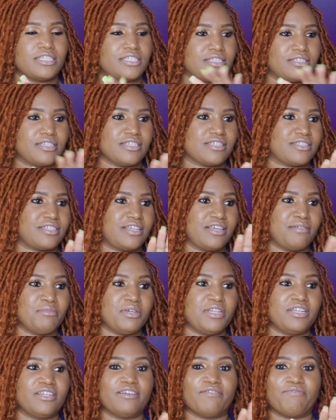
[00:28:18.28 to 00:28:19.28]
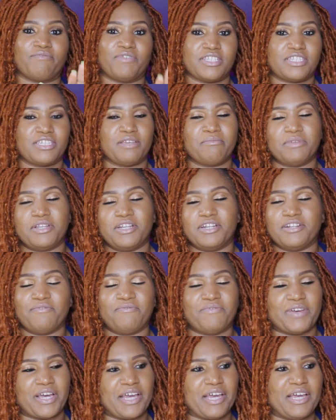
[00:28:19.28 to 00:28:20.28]
this 10-minute or 15-minute
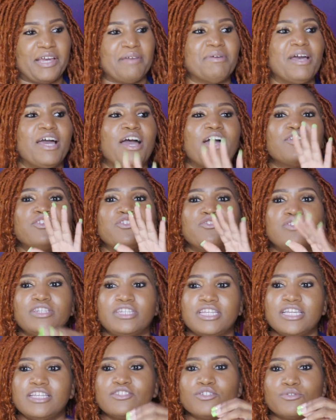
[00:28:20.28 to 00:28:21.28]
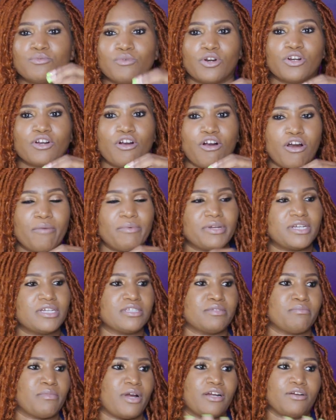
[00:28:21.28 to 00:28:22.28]
of fame. You need to work hard,
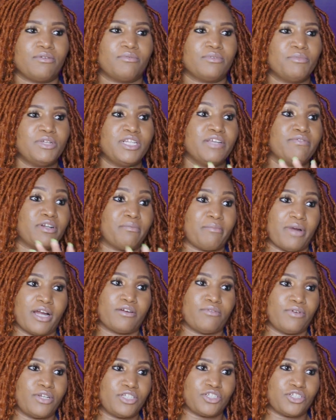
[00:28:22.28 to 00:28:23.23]
because we live in a microwave